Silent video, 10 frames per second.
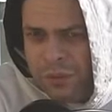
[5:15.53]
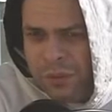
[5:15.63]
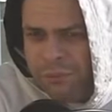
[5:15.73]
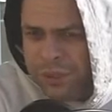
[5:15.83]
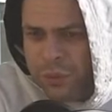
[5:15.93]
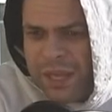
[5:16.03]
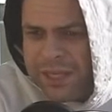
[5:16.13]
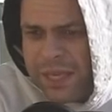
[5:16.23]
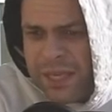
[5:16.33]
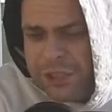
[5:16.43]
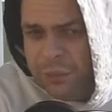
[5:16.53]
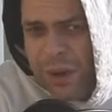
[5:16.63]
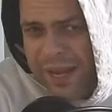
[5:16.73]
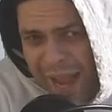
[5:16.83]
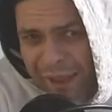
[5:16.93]
but you can't say that shit
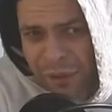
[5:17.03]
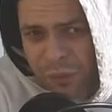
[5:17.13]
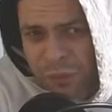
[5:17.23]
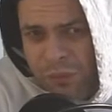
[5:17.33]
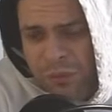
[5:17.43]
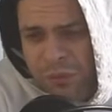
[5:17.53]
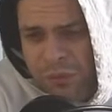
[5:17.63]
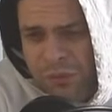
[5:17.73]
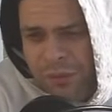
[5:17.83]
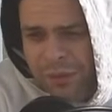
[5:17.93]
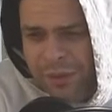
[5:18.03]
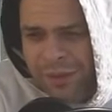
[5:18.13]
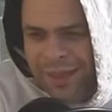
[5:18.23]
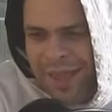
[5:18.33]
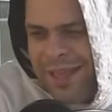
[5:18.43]
right now.
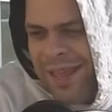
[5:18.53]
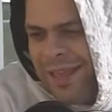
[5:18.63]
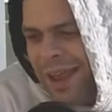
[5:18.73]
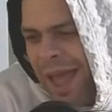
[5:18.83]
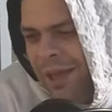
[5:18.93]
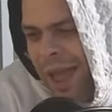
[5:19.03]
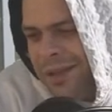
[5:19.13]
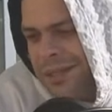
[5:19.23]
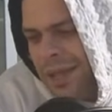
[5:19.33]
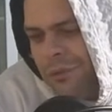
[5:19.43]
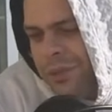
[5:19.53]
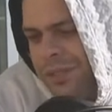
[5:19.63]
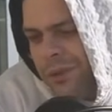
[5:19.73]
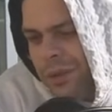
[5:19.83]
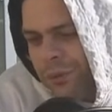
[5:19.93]
And I just thought it was
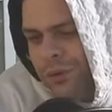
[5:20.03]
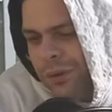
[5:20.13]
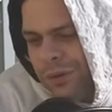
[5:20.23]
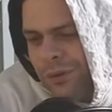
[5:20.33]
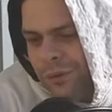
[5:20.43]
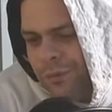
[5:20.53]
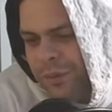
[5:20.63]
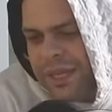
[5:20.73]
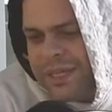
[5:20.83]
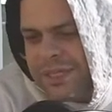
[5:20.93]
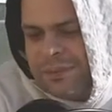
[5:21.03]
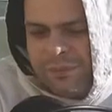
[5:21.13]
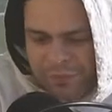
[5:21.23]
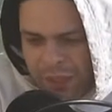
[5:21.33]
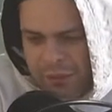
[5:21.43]
so hypocritical, because
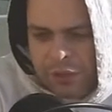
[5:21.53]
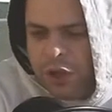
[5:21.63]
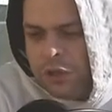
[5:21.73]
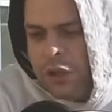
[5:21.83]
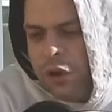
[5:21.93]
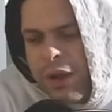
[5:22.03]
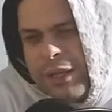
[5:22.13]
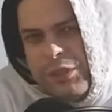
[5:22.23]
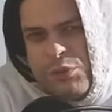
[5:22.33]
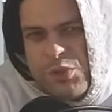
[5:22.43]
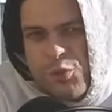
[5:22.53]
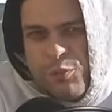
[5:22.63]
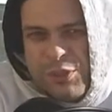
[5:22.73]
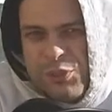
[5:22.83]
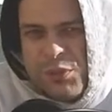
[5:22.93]
go on YouTube
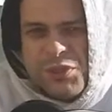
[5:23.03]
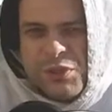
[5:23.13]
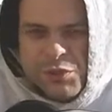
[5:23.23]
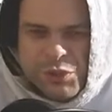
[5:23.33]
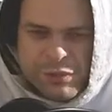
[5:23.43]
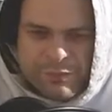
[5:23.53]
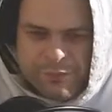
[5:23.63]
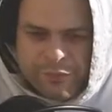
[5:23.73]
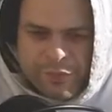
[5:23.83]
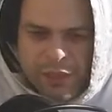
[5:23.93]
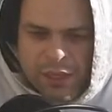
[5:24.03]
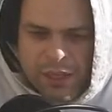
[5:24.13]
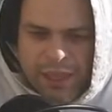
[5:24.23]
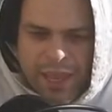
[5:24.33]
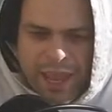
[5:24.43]
and do a search
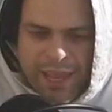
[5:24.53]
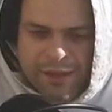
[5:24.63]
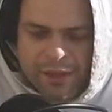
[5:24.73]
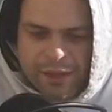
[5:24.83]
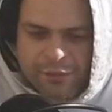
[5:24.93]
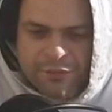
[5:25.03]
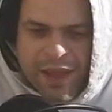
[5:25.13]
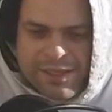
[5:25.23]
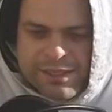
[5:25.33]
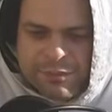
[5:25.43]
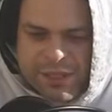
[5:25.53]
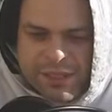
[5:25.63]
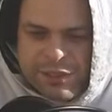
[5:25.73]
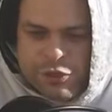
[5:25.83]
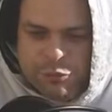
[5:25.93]
and find some of
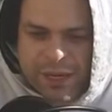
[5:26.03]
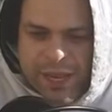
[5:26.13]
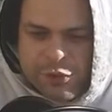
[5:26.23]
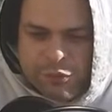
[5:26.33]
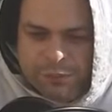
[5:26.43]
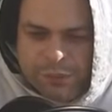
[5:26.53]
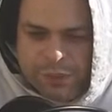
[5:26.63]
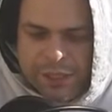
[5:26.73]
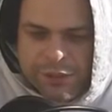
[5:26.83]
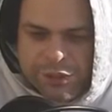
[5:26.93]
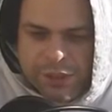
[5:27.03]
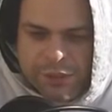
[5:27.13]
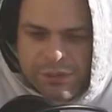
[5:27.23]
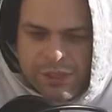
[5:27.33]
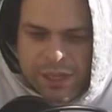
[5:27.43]
these stupid-ass Republican
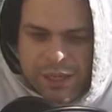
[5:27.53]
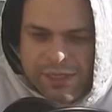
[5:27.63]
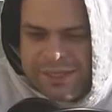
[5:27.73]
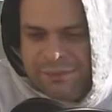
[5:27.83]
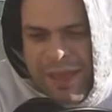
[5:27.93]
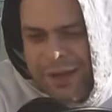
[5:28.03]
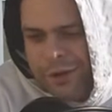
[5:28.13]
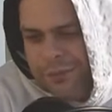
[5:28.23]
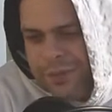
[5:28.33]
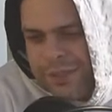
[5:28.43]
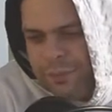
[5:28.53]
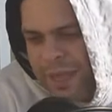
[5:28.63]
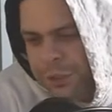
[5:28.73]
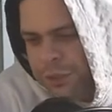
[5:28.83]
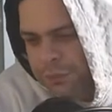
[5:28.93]
shows. Like, it doesn't matter if it's
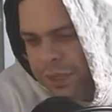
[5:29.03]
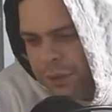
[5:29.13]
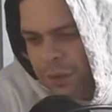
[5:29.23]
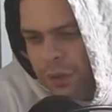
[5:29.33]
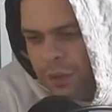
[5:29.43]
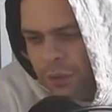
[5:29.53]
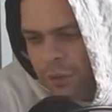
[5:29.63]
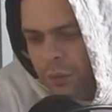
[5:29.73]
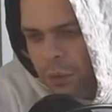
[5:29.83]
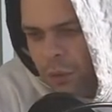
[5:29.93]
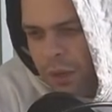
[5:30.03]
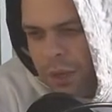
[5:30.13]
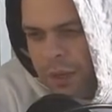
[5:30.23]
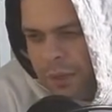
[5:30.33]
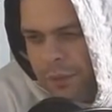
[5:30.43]
Ben Shapiro
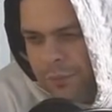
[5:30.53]
or,